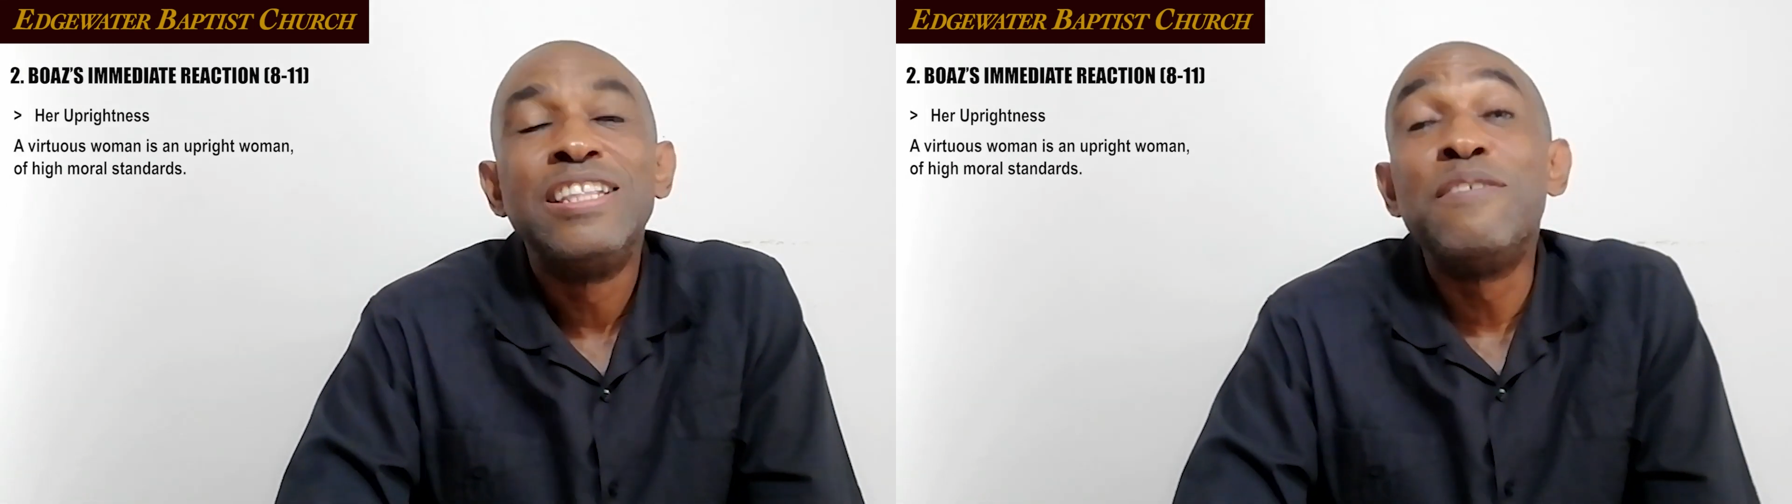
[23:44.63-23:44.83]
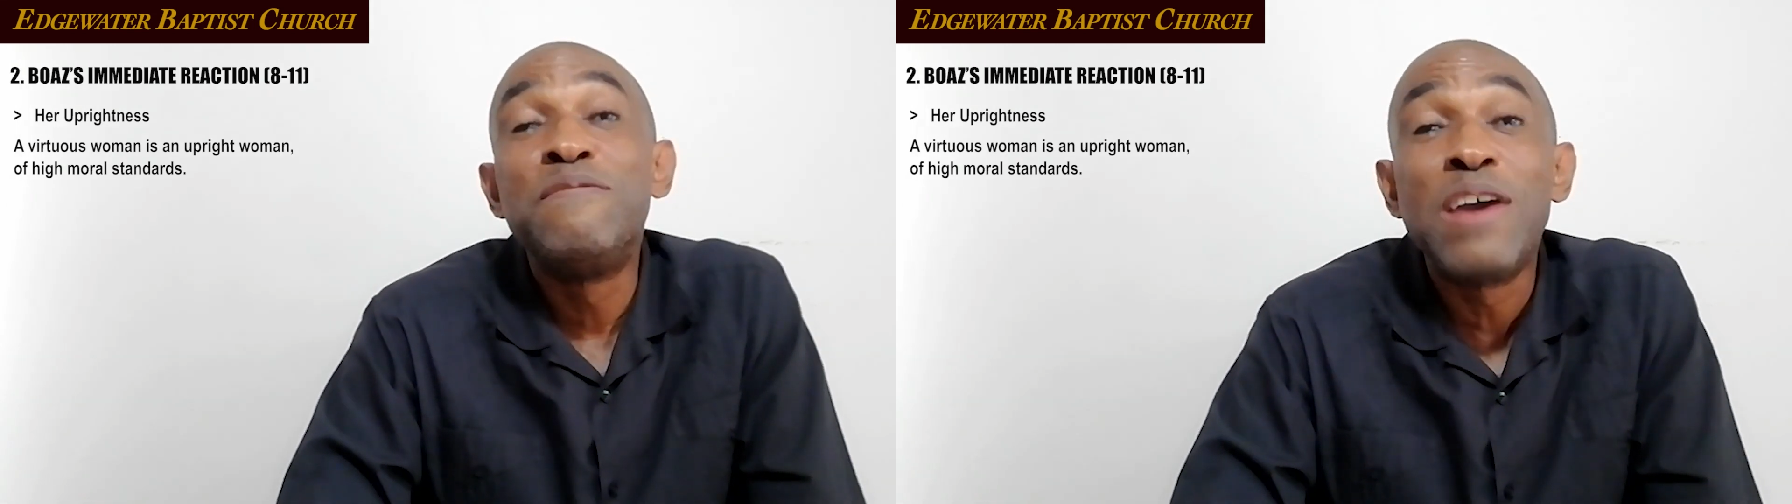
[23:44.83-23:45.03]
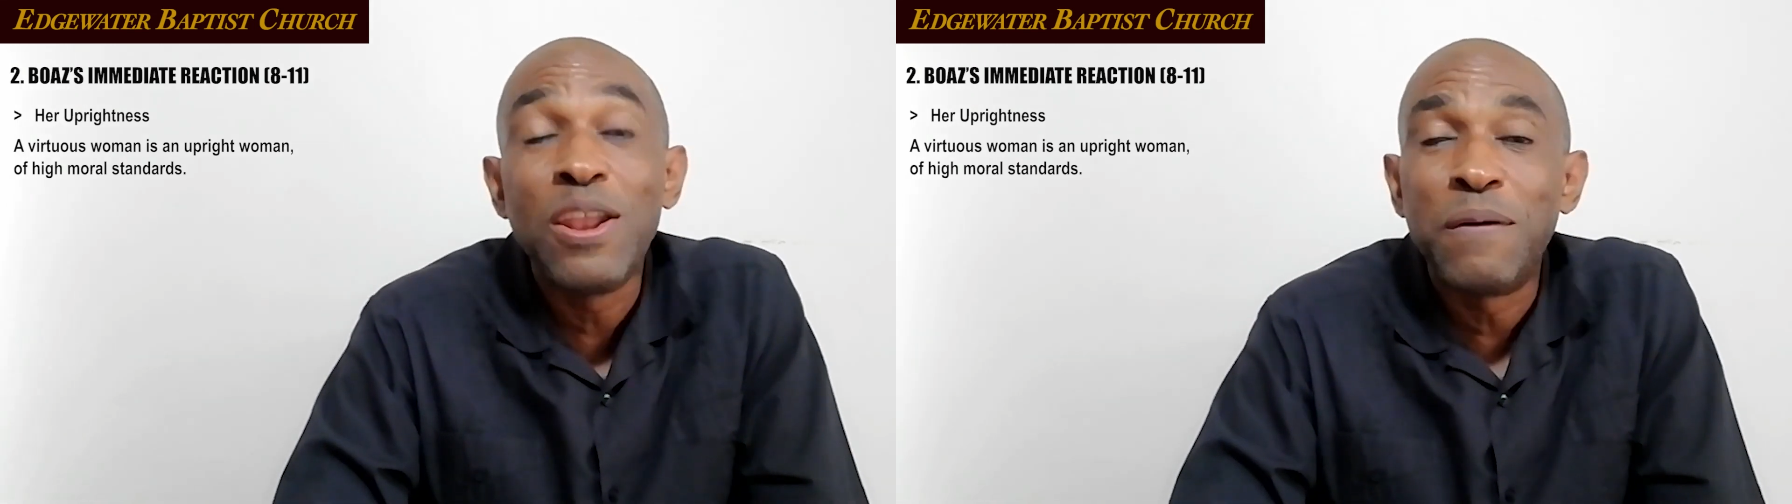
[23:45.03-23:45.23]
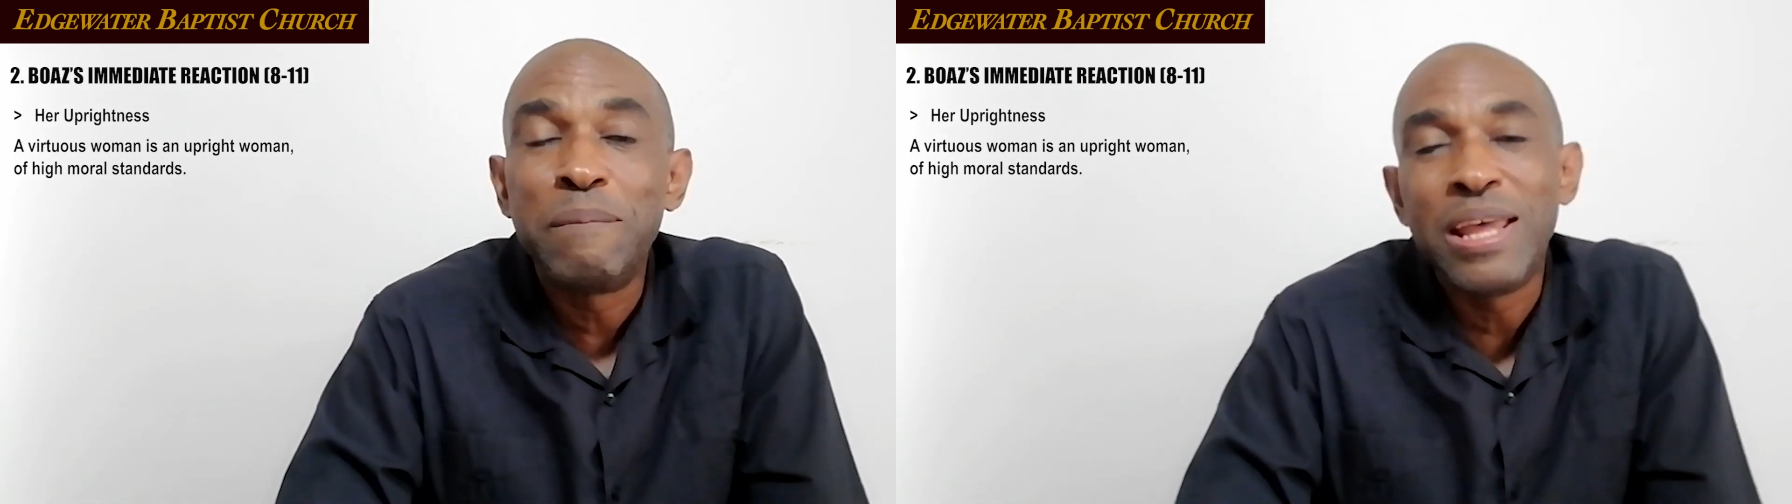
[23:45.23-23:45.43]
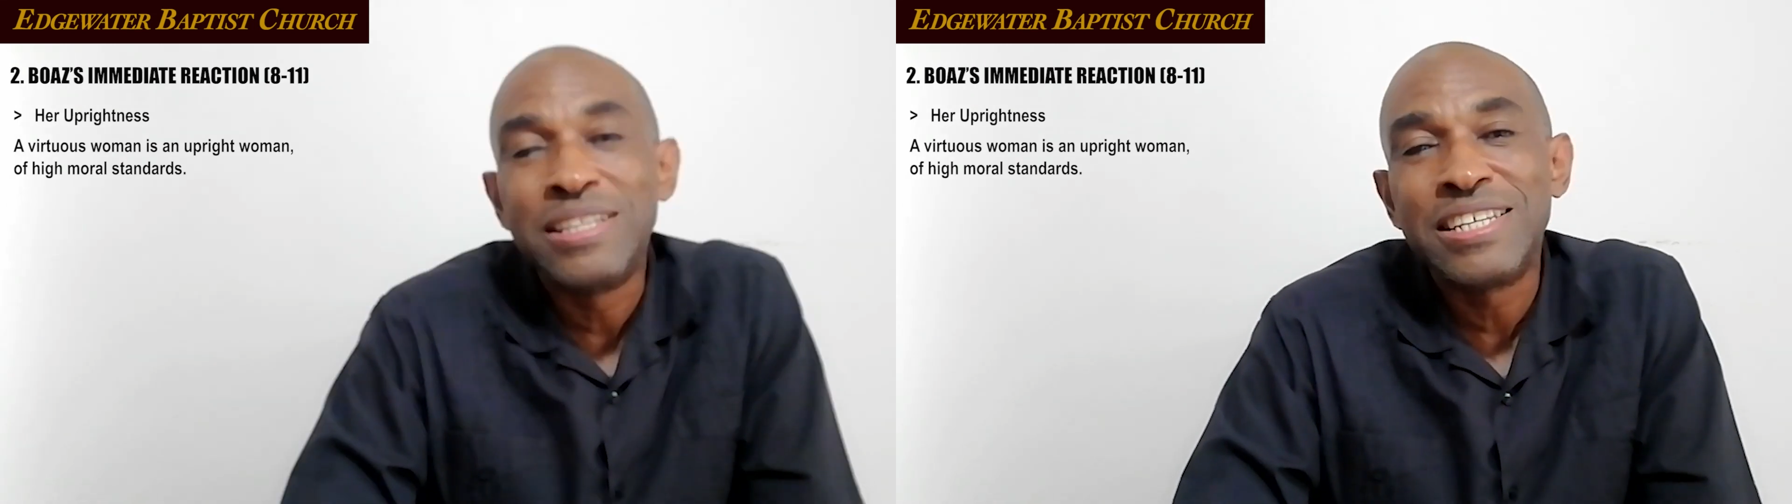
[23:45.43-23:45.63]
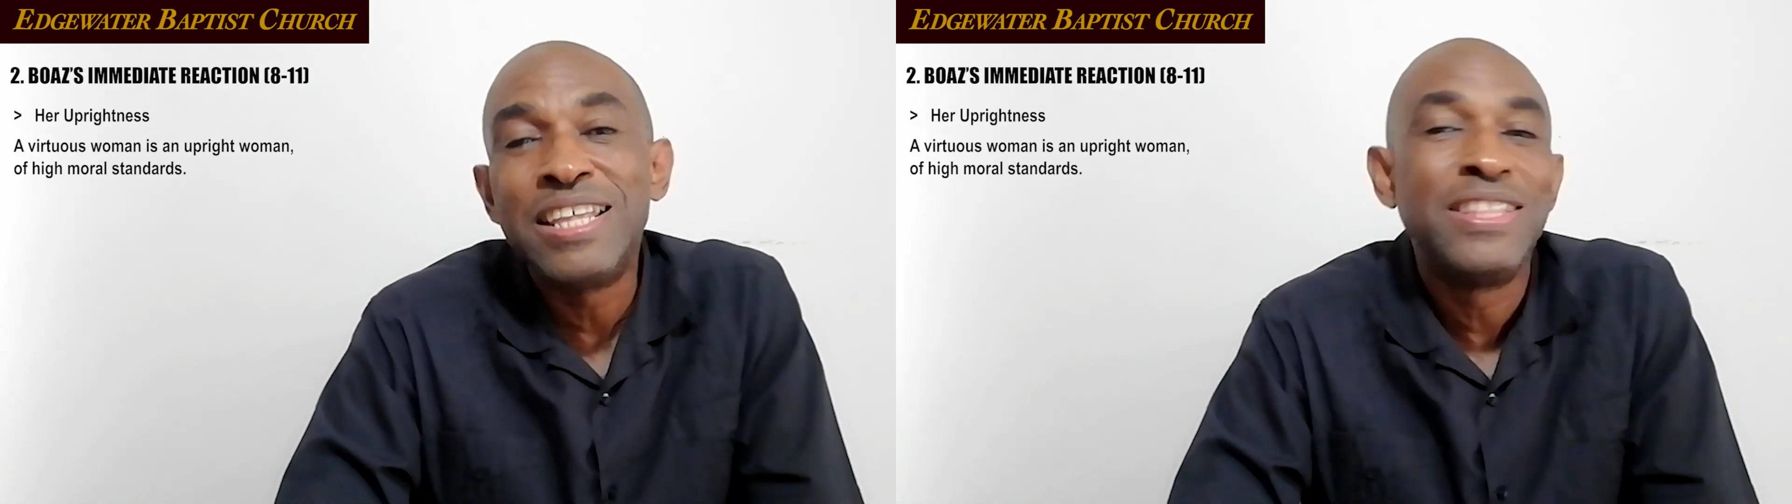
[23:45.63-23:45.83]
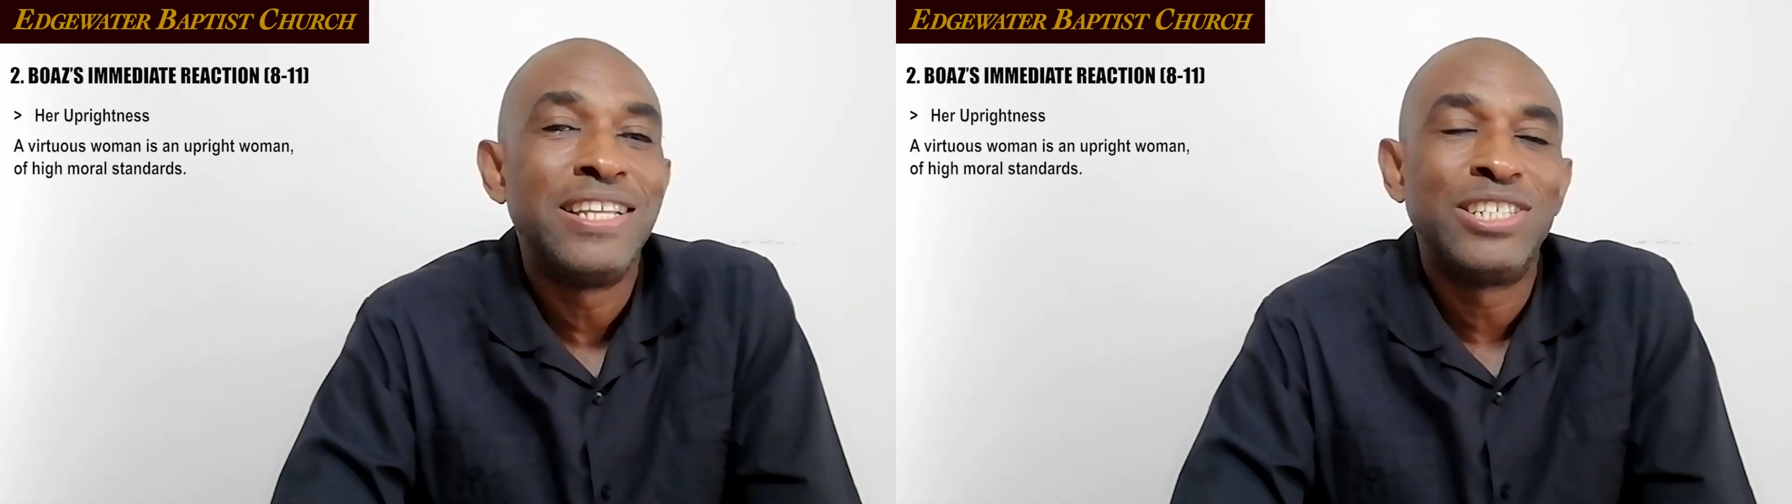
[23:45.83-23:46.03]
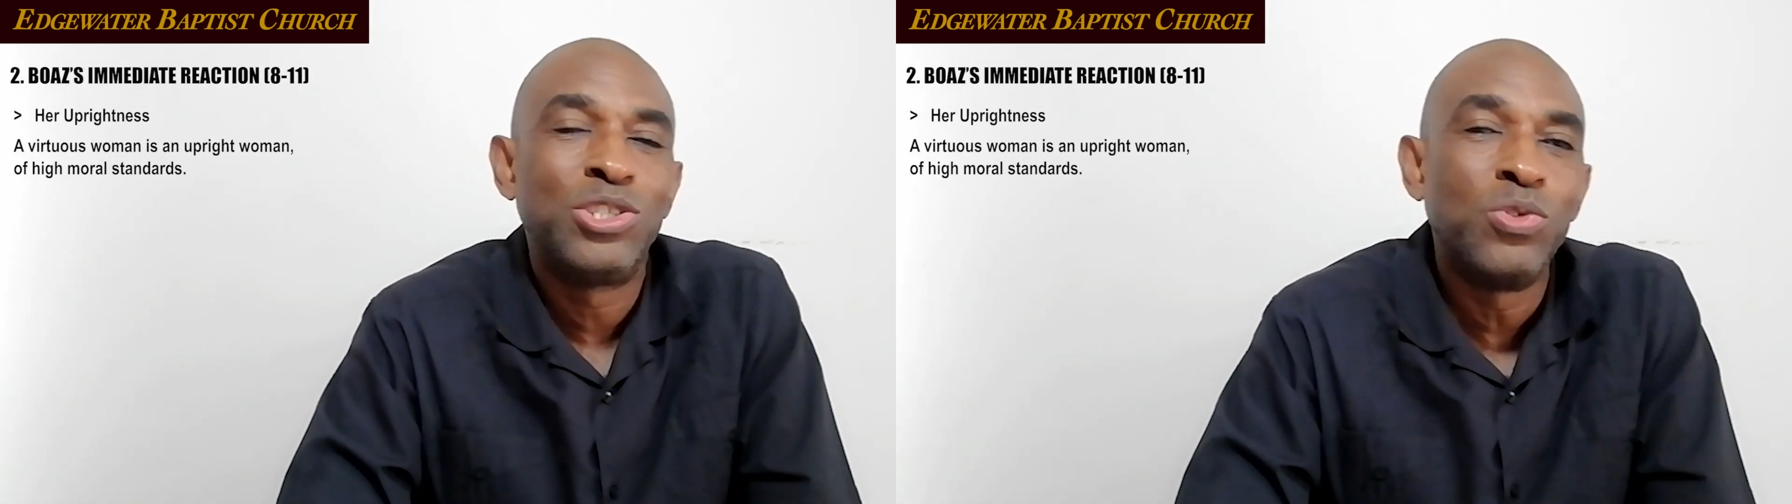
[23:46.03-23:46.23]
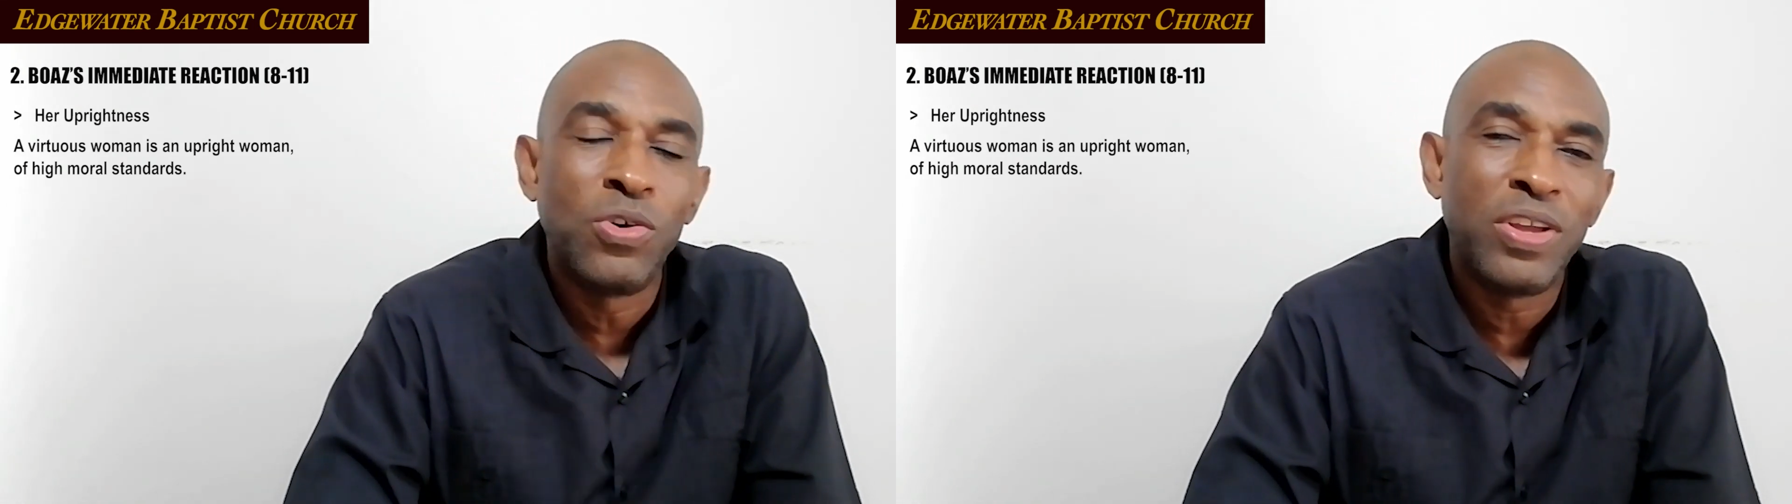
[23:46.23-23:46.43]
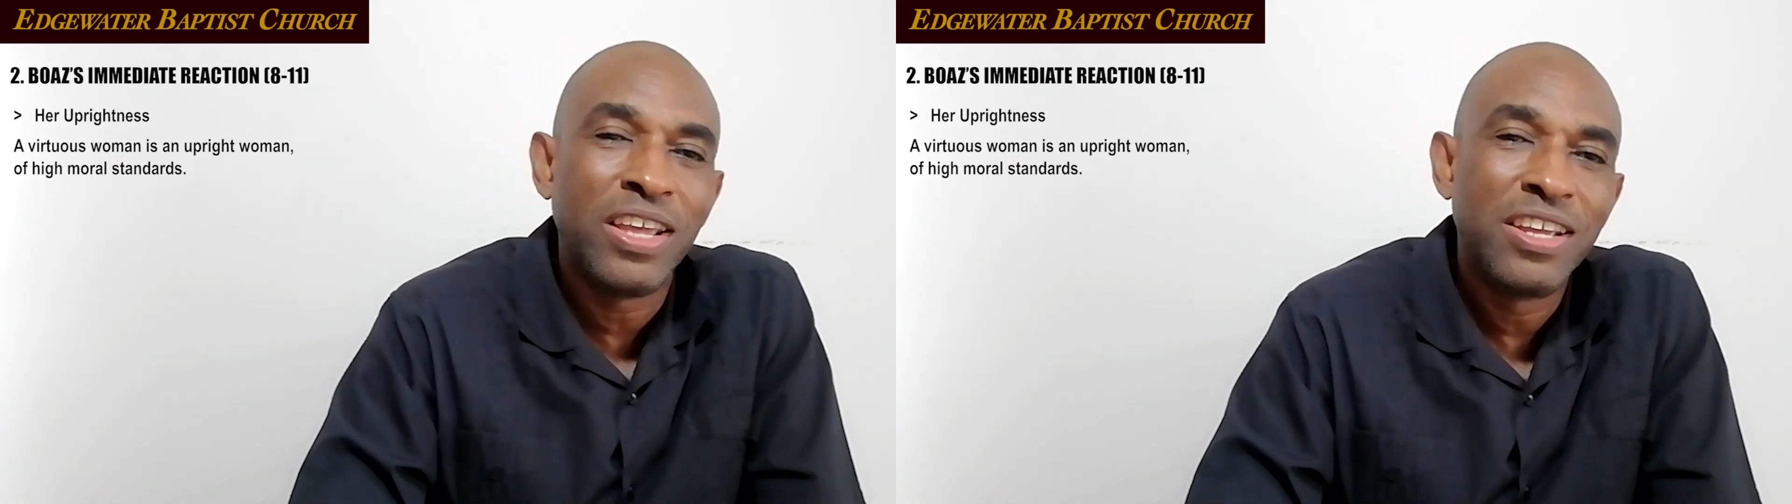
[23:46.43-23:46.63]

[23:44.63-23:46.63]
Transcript: development in this story.